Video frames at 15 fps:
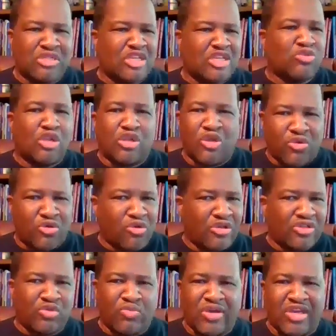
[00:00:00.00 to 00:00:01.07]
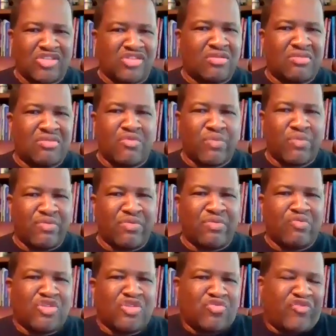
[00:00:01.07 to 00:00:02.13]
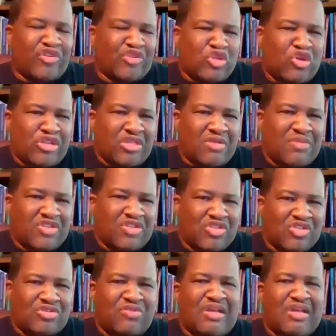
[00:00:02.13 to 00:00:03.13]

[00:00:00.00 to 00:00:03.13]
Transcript: These were low-cost ways that we were, when you first starting your business,